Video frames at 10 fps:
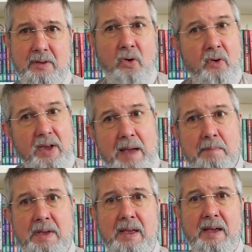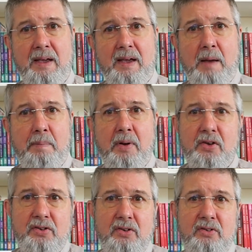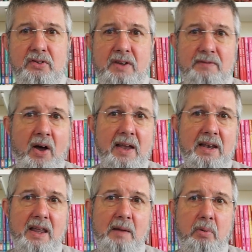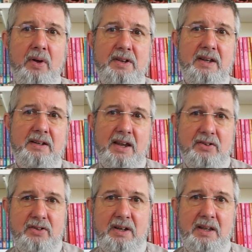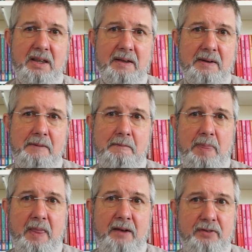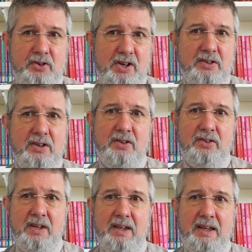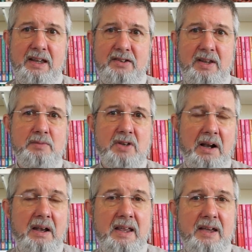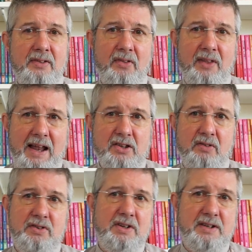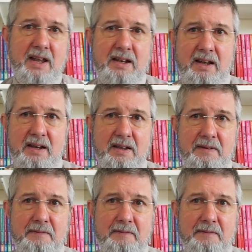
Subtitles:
Or it can be a person's divinely appointed destiny. And for Jesus, it seems clear that the latter is intended.